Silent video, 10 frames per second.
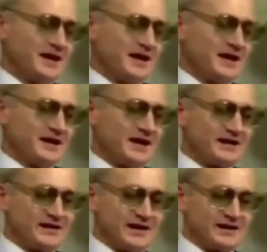Uh,
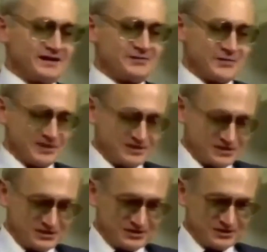unlike in
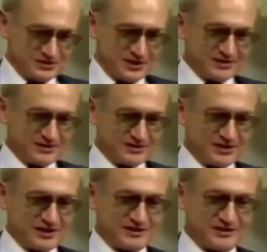present United
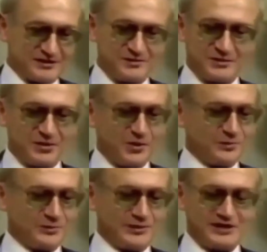States, there will be
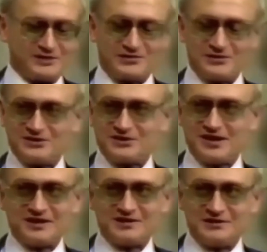no place for
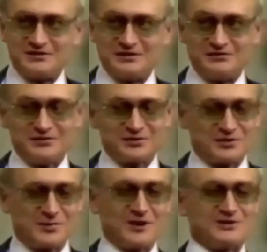dissent in, in
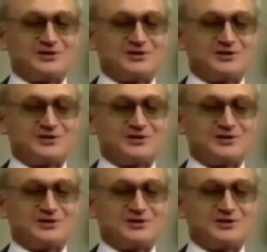future